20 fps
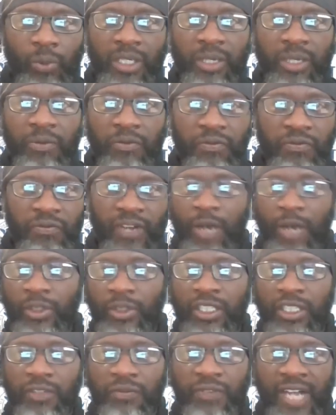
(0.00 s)

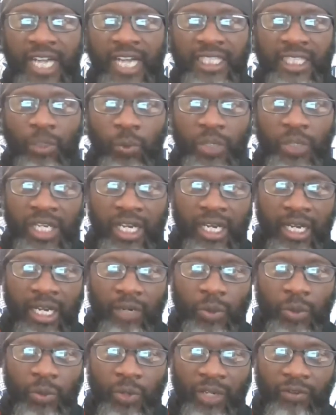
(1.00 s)
confounded the fact that
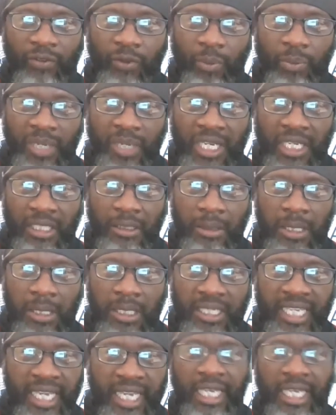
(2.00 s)
we went from being
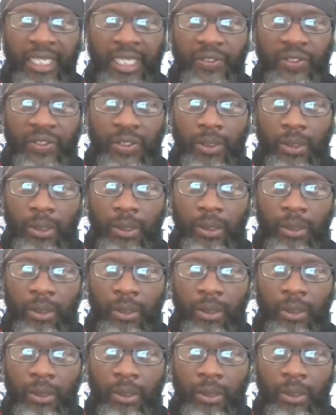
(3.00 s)
kings,